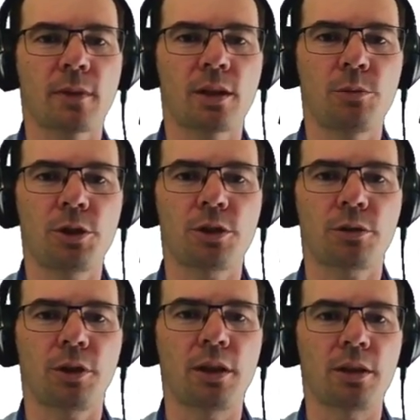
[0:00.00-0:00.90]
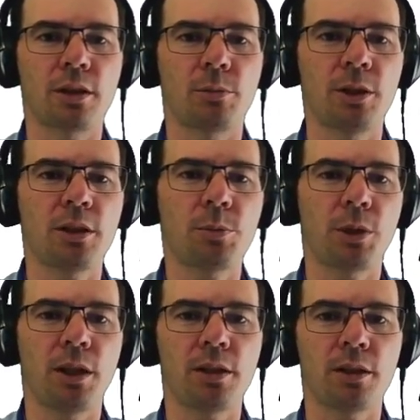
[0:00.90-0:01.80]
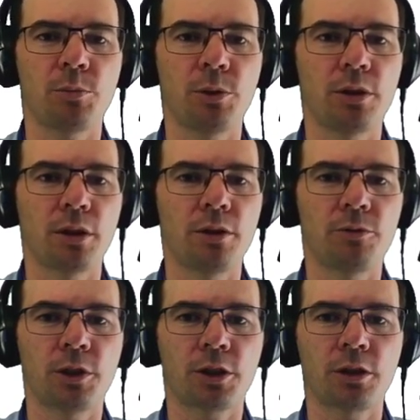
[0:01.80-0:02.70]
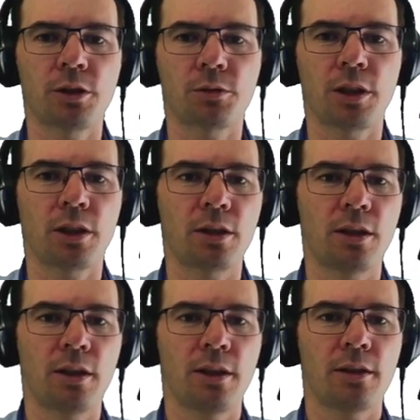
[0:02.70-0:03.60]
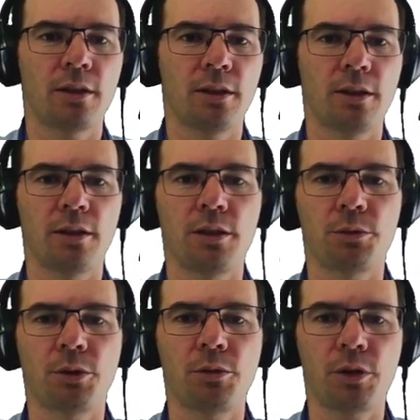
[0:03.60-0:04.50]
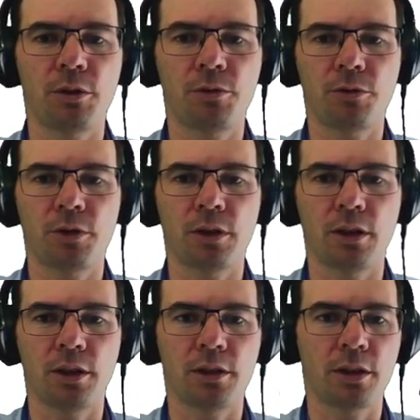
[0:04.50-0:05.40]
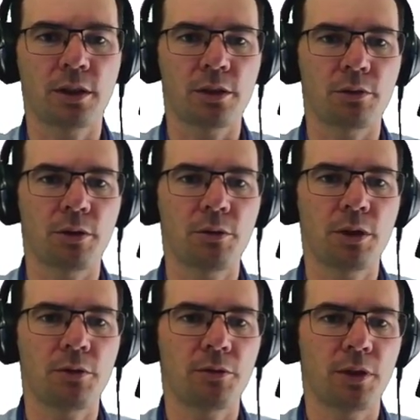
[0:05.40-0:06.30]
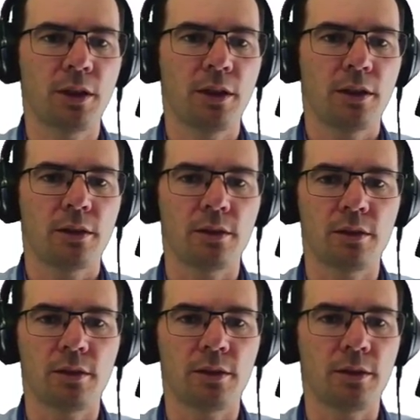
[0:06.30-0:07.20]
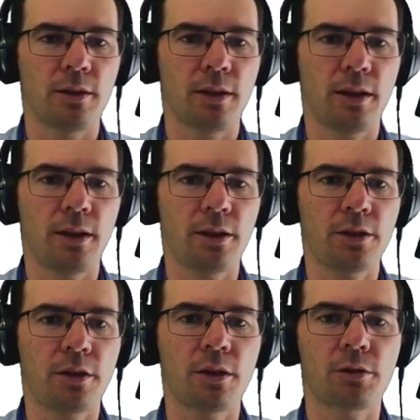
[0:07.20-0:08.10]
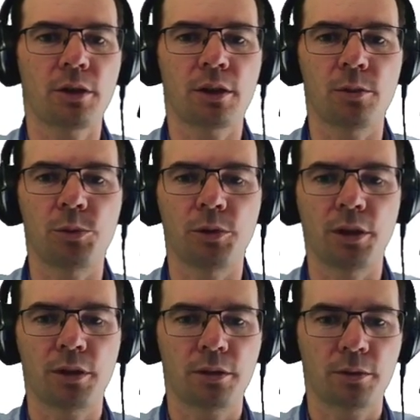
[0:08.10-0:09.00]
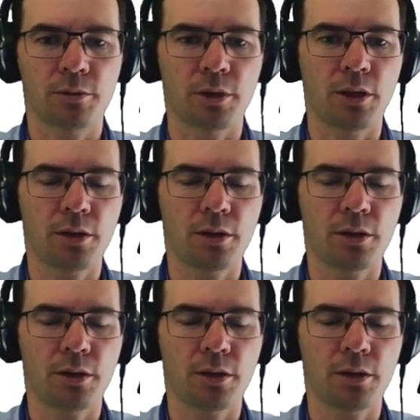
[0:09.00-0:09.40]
We just created some lean space and plotted the function in red, derivative and second derivative, and the critical points, right?